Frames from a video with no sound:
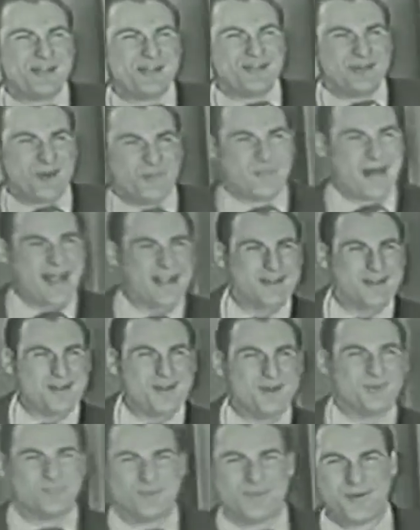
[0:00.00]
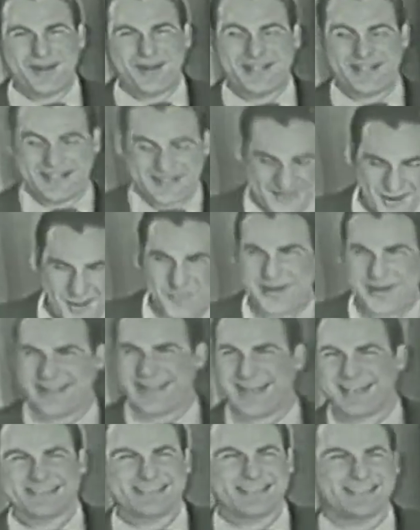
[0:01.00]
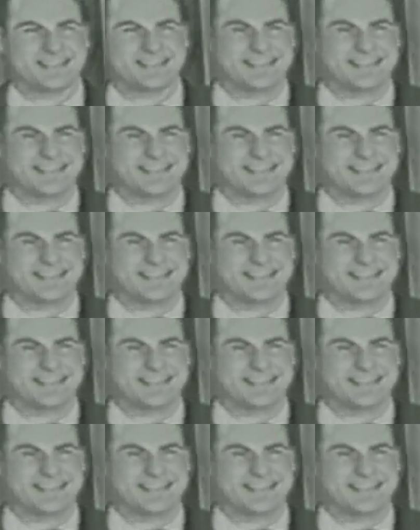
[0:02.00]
You're my girl, boy. Nobody else's.